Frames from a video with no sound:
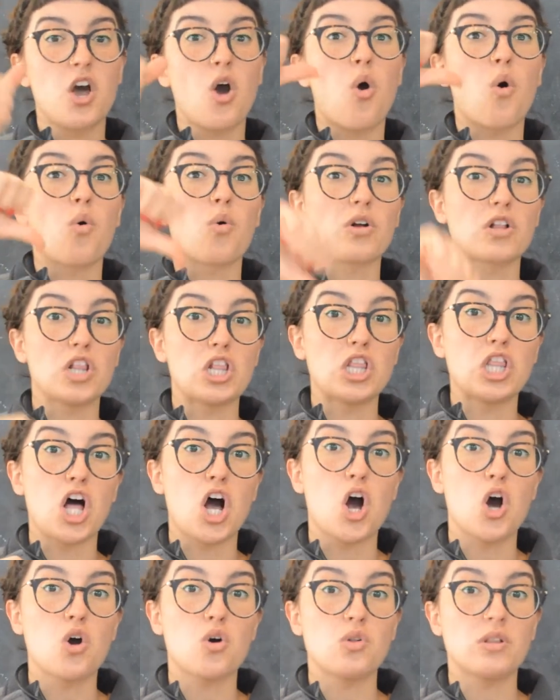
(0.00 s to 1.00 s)
or
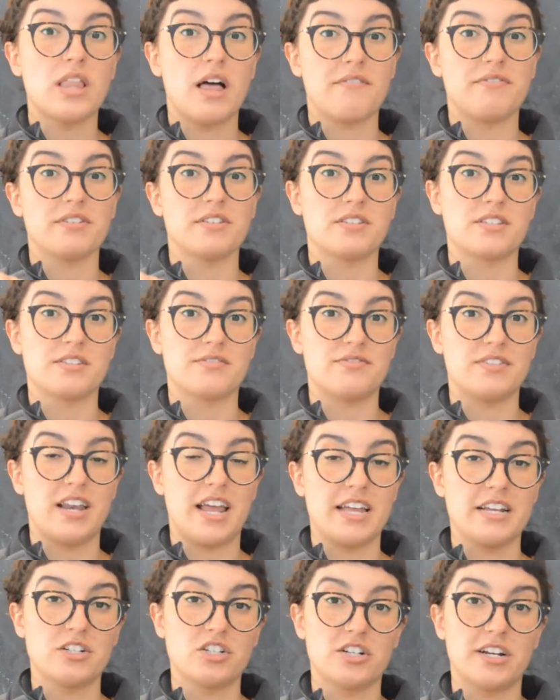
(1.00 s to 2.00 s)
low levels of
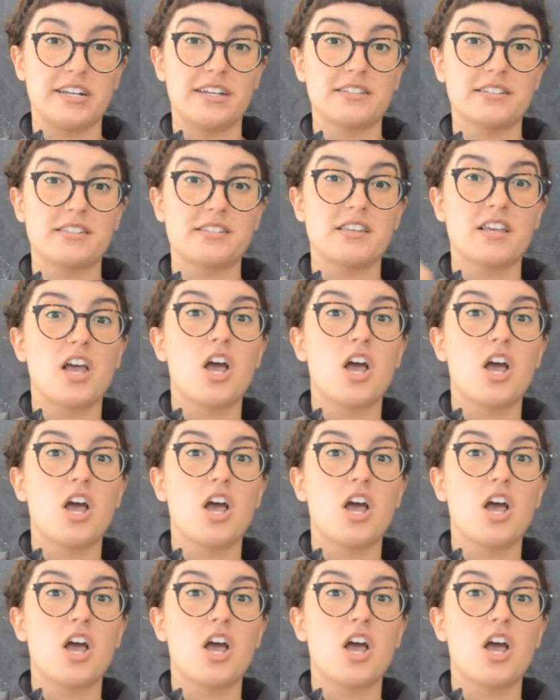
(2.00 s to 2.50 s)
nitrates?